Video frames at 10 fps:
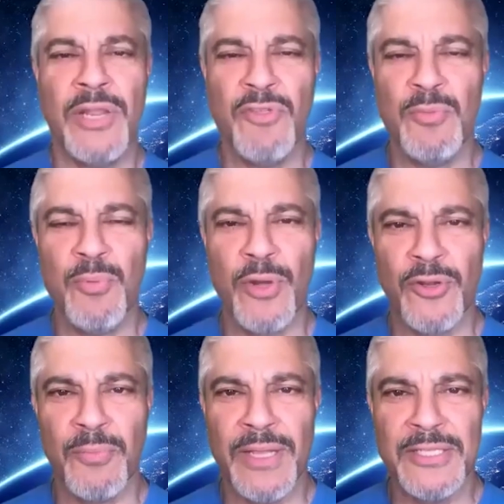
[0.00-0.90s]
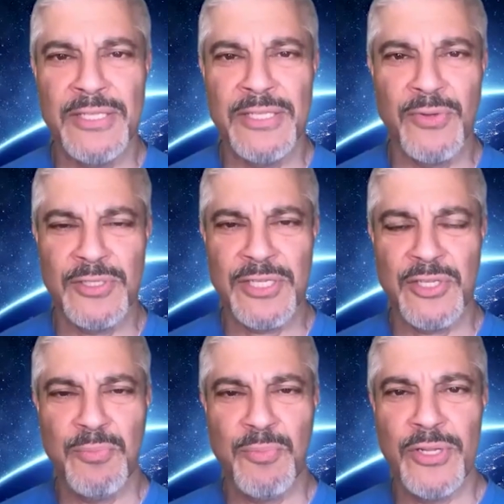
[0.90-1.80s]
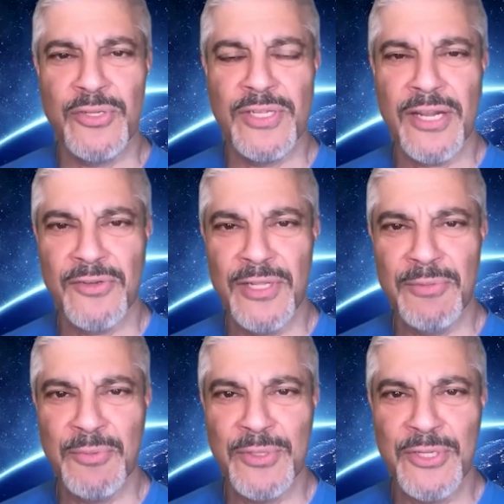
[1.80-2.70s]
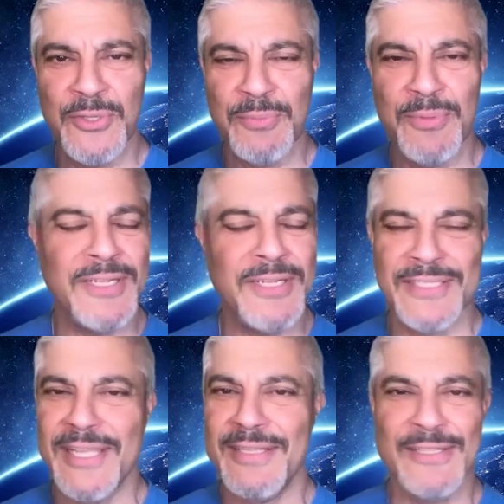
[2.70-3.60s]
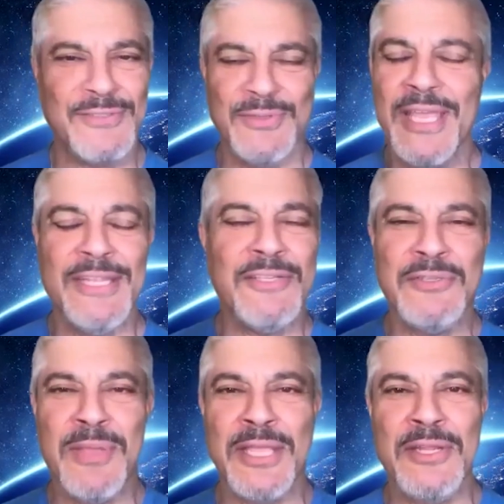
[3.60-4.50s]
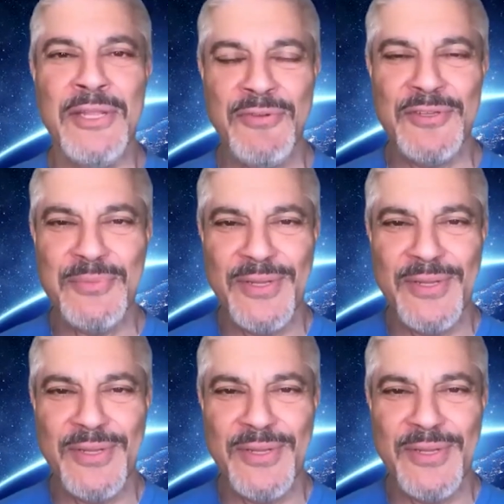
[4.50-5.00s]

you point on my screen, it looks like you're pointing to Dr. Lipton when you do it, but it doesn't. Yeah, it doesn't make any difference.